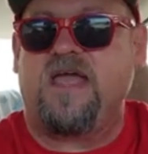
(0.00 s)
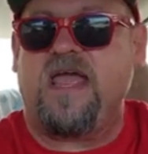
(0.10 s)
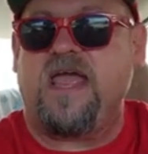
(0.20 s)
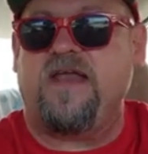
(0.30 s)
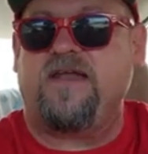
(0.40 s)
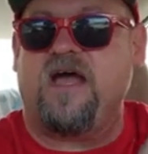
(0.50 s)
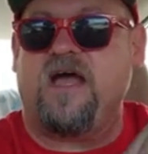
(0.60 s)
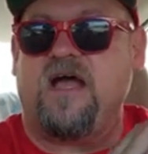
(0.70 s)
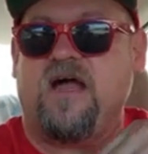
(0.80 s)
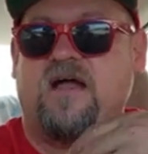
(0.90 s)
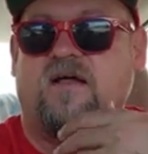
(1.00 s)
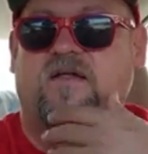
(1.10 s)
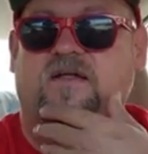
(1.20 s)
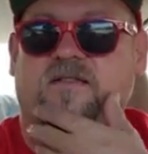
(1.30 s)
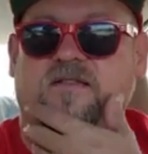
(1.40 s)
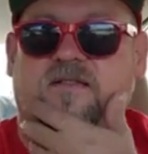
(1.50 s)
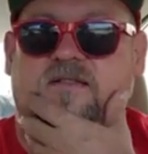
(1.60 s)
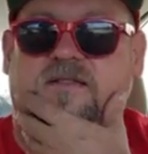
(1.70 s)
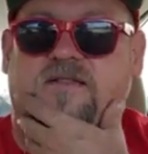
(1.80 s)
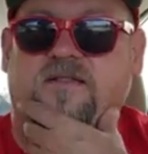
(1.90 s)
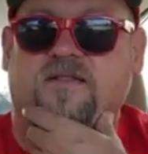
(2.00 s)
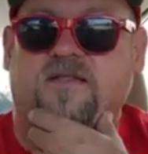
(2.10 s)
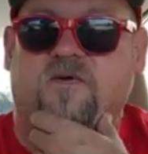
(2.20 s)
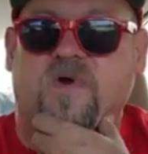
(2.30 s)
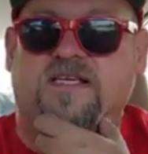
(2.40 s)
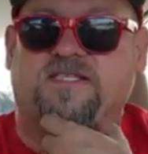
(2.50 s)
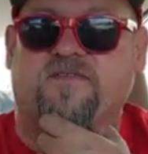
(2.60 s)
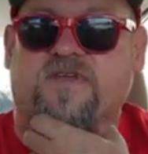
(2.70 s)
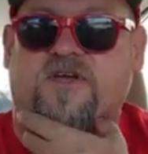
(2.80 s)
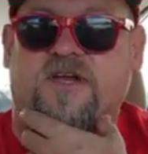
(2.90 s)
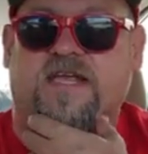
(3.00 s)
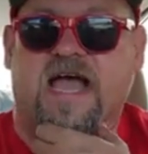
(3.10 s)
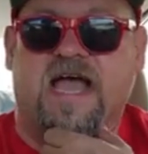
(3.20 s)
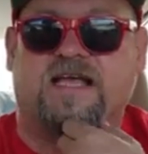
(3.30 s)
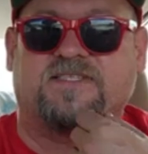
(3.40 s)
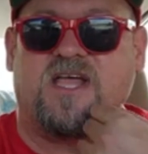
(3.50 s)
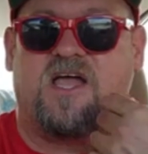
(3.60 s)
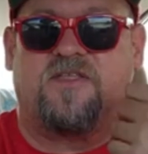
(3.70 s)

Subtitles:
and the rest of the good guys.